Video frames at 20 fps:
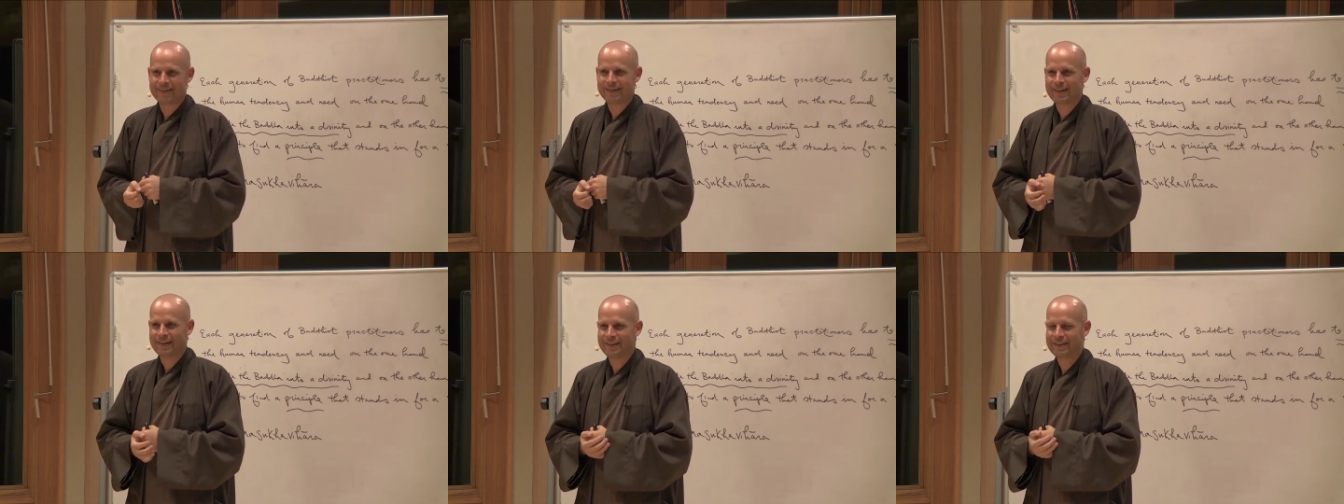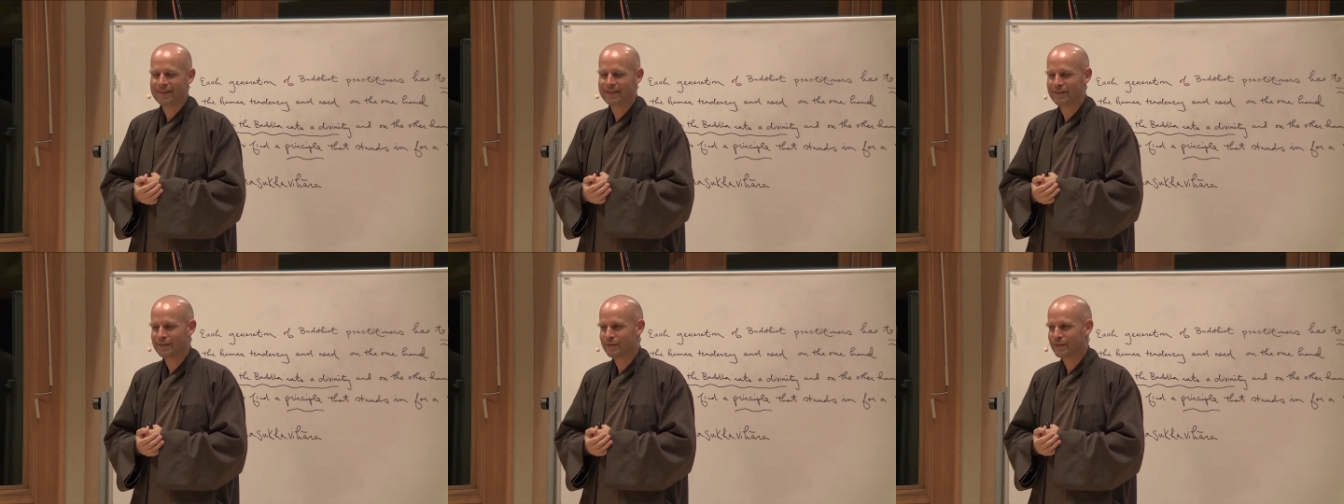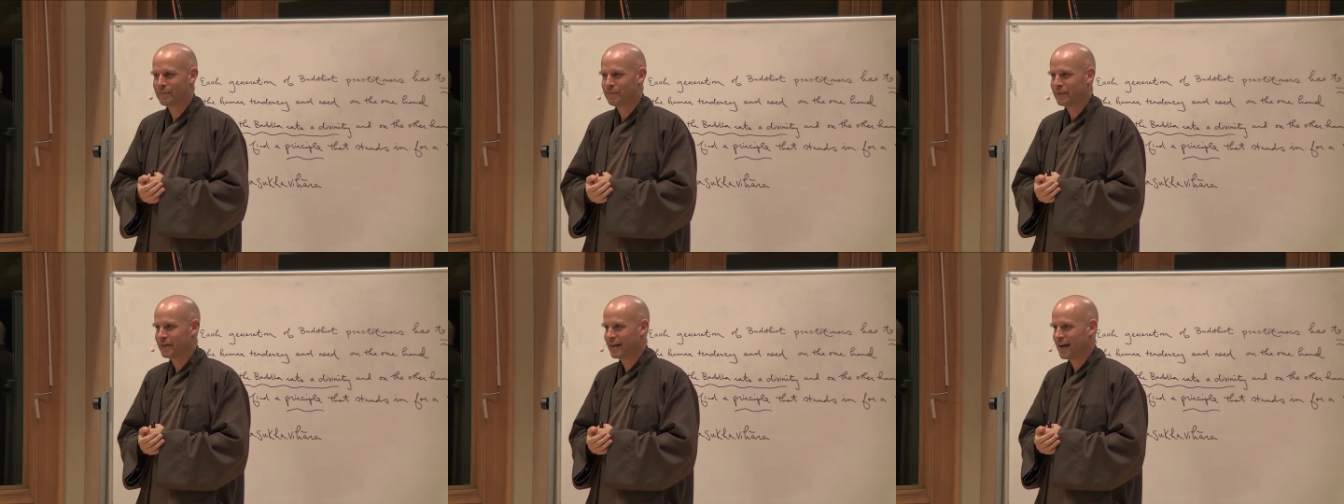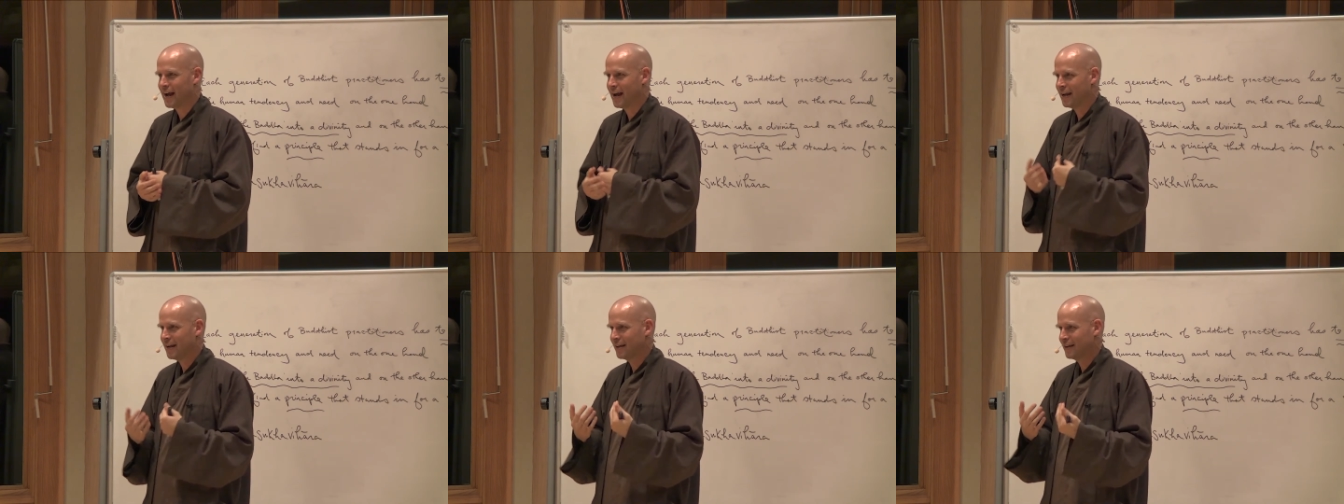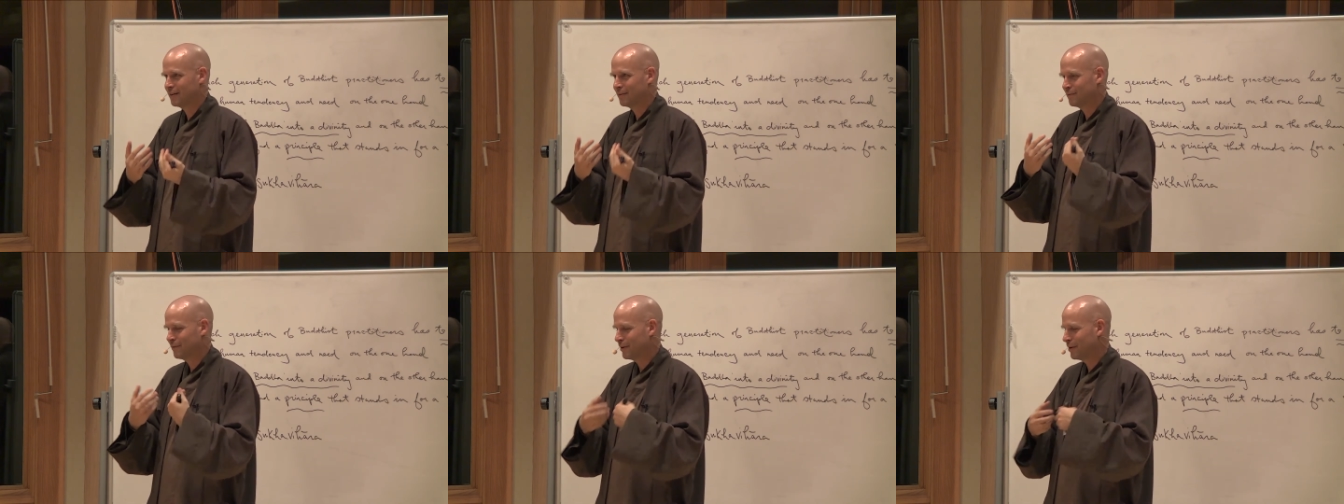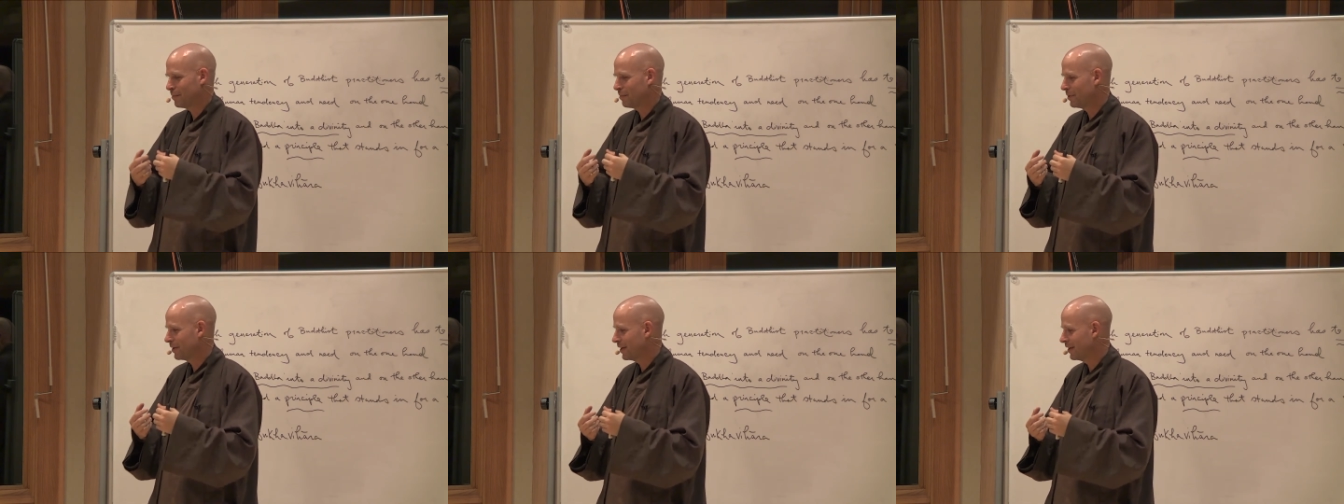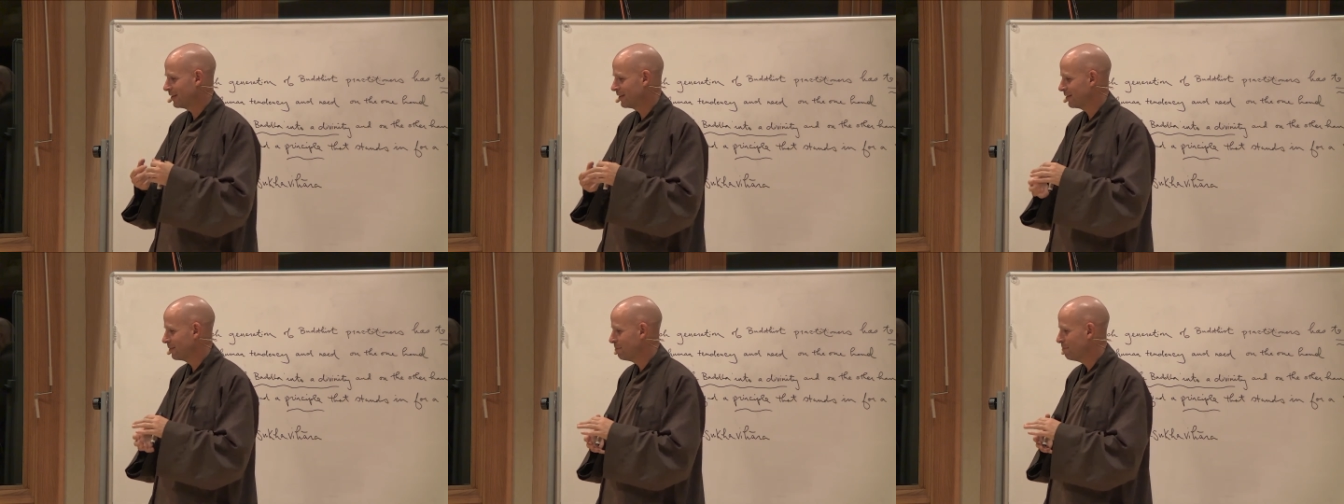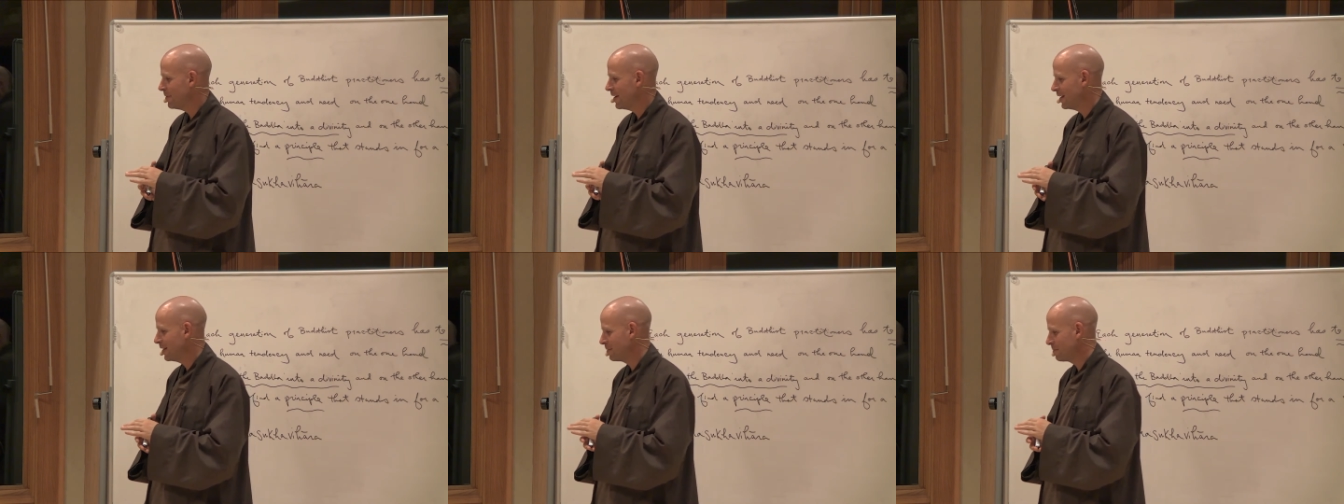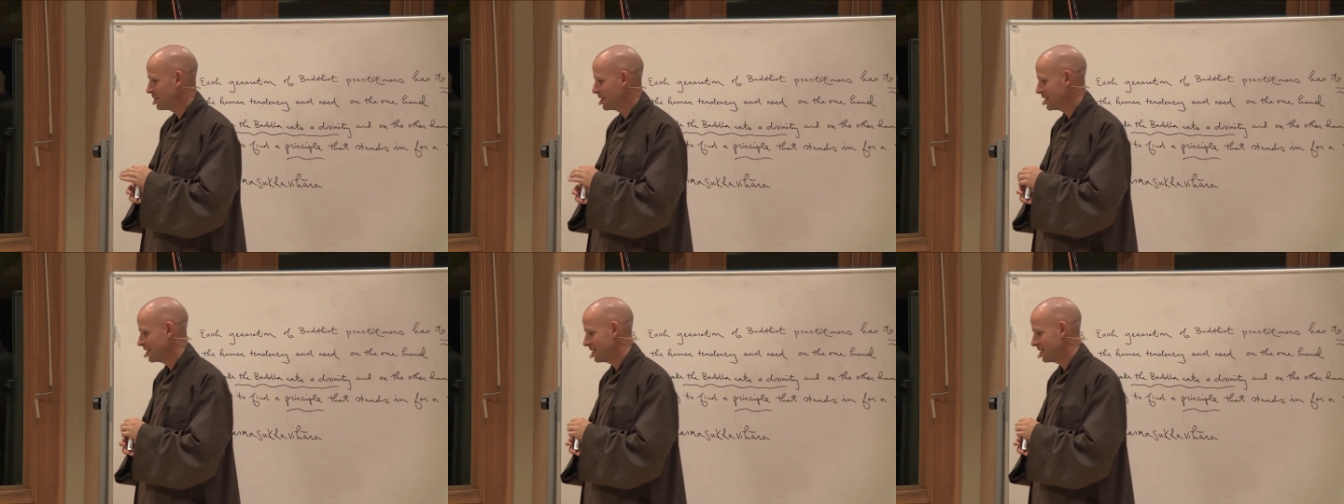and this is something I run up against many, many